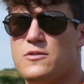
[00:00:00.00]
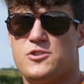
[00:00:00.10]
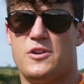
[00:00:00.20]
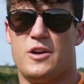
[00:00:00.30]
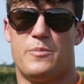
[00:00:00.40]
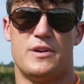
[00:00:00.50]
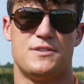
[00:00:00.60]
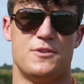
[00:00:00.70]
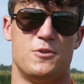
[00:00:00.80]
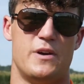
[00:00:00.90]
shooting a
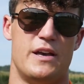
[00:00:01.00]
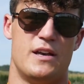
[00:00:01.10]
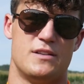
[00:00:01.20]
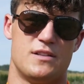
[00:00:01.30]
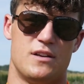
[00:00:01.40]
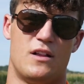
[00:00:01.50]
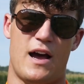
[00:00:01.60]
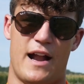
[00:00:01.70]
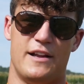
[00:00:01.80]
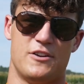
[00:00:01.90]
pistol is
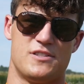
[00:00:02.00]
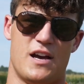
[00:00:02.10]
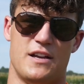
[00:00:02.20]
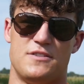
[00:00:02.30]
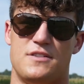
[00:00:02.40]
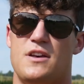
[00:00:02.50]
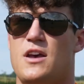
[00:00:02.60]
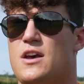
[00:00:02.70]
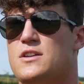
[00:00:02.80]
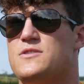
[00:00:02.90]
aligning your sights.
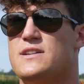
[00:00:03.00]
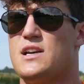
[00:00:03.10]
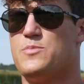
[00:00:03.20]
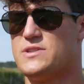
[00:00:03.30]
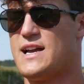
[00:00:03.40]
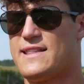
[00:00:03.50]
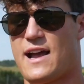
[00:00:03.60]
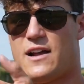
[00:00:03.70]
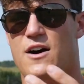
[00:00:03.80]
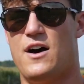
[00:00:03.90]
So as I present
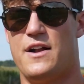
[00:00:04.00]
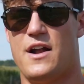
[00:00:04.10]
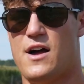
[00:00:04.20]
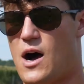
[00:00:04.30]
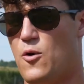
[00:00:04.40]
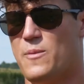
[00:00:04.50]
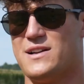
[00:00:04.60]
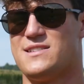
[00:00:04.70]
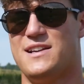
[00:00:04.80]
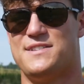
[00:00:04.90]
that gun, I want my
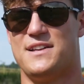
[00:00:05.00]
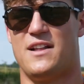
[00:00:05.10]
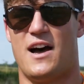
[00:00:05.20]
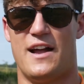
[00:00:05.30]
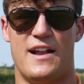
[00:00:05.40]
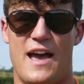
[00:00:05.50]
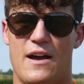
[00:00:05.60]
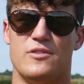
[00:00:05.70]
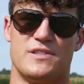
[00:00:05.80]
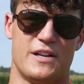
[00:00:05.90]
sights to align
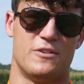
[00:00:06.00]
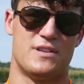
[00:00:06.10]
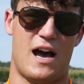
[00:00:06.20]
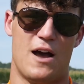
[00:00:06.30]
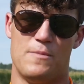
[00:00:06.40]
every single time.